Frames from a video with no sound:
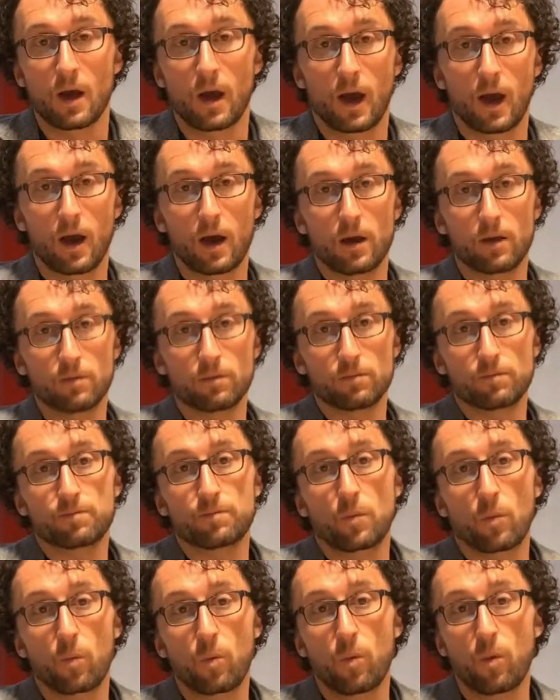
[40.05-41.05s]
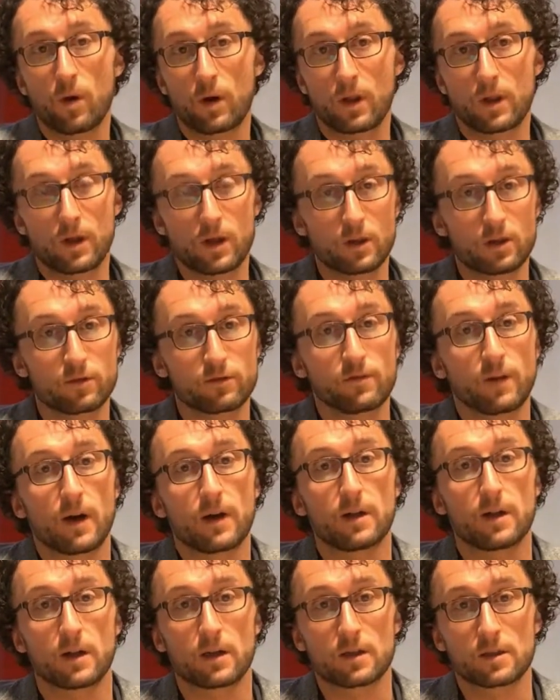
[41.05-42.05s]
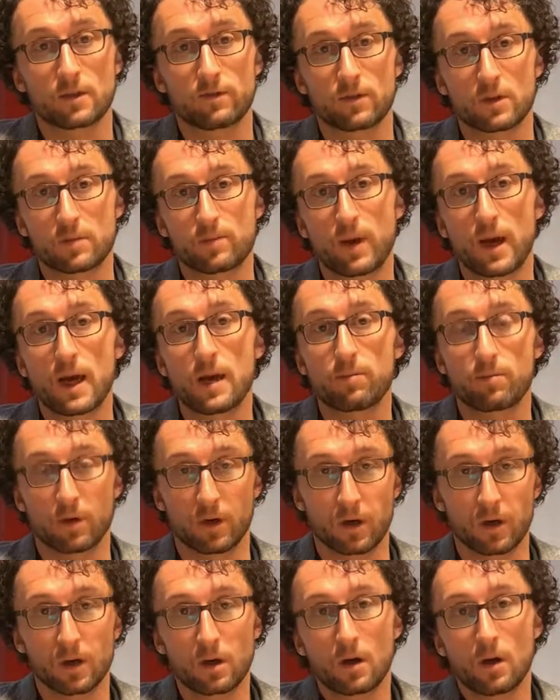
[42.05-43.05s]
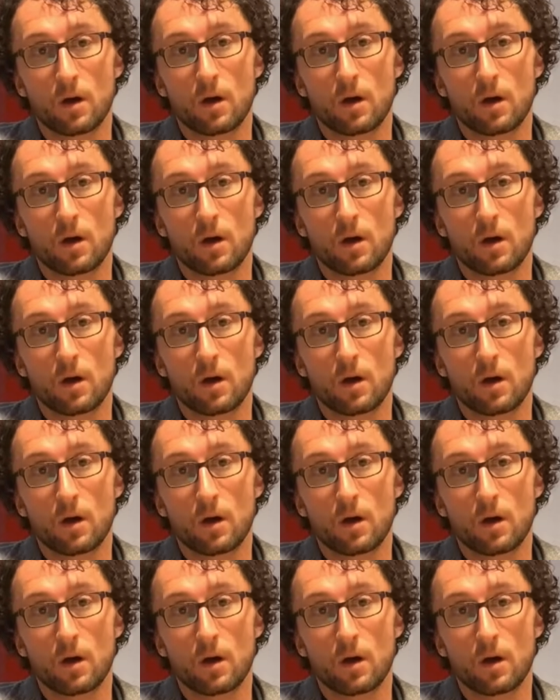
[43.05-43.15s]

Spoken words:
And one of the other findings of this paper